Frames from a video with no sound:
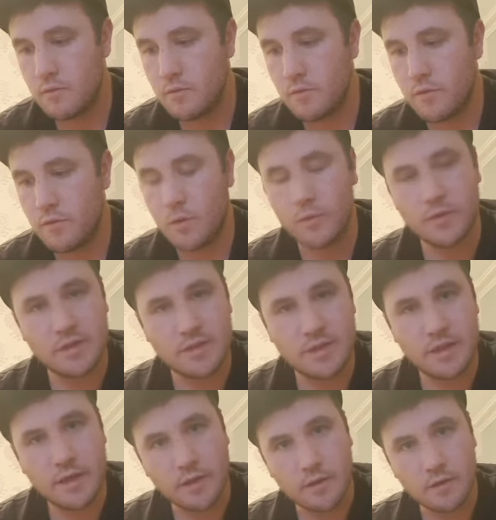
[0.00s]
throughout the
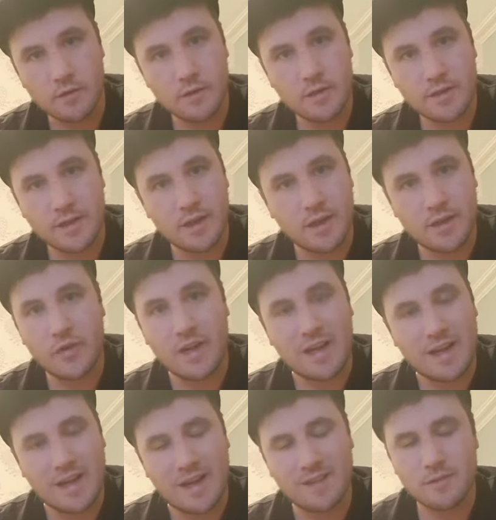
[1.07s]
day, didn't really
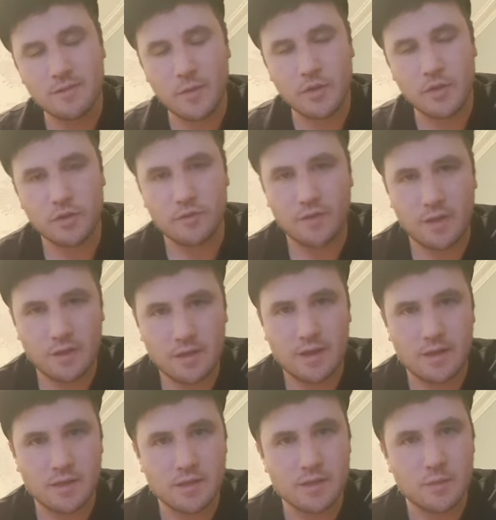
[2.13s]
land much on that
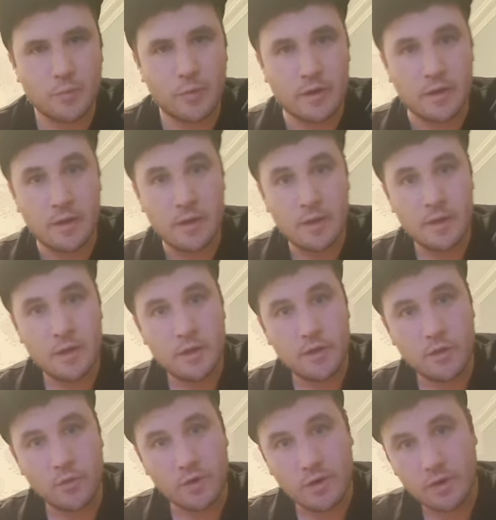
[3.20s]
cast, but
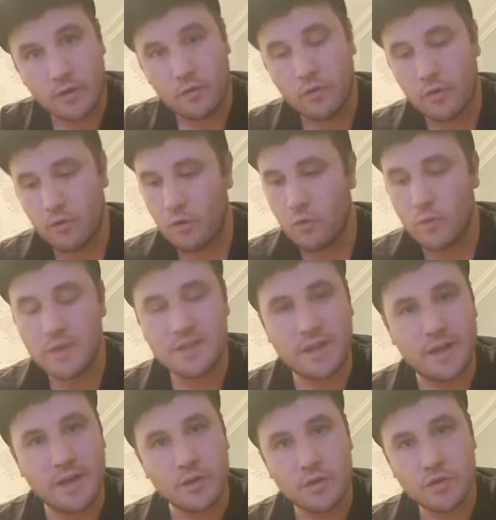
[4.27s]
you were always
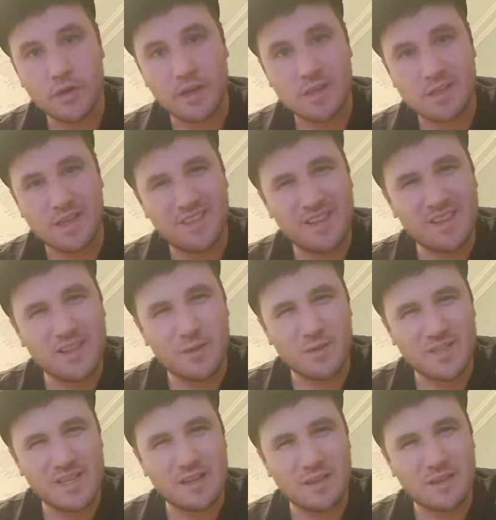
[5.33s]
getting interest. And I think they were
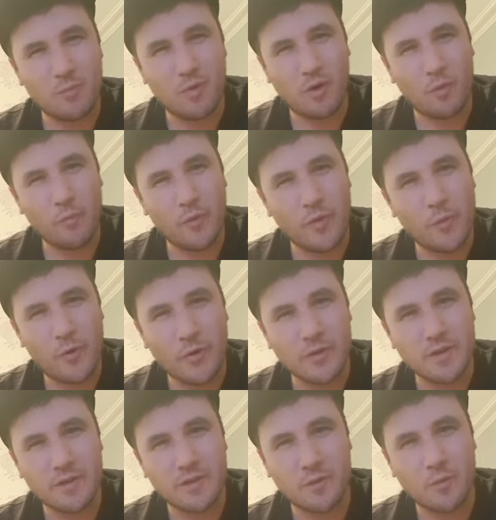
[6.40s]
taking the blob on the point,
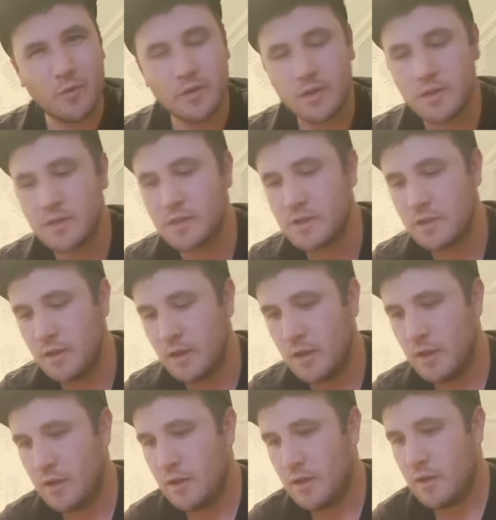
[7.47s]
if I'm honest.
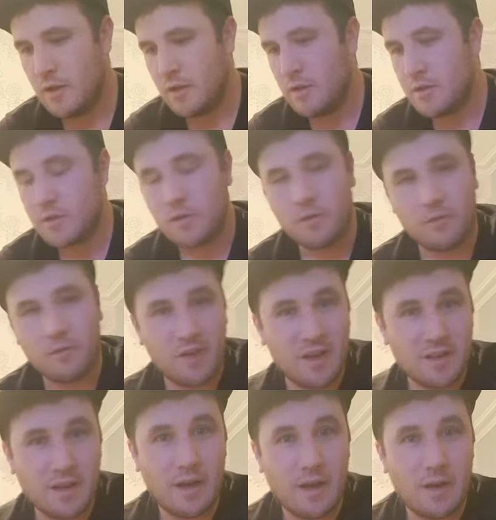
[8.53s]
So flat
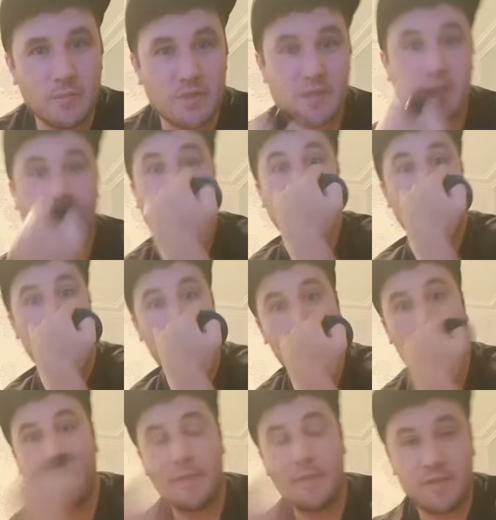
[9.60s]
calm, sunny day.
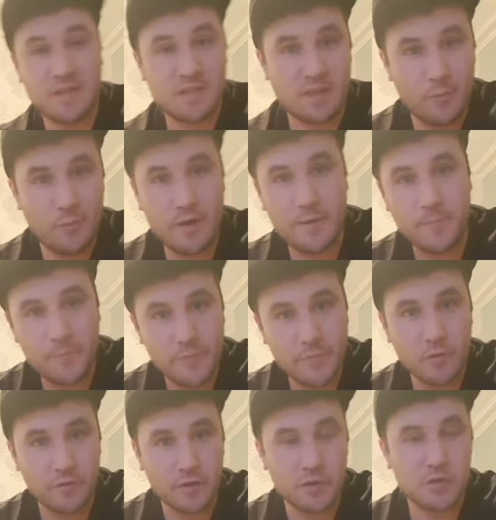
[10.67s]
If it's summer, you
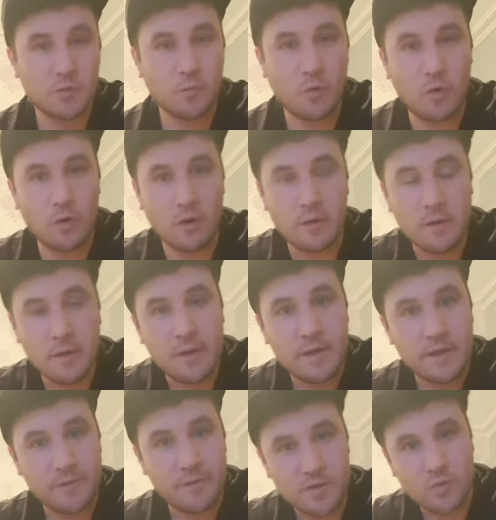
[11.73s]
fish small.
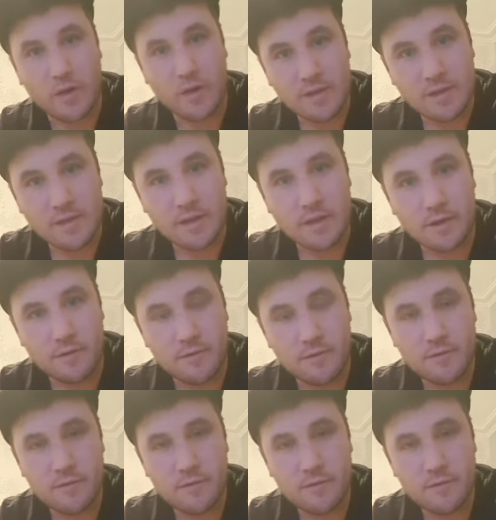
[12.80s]
If it's winter,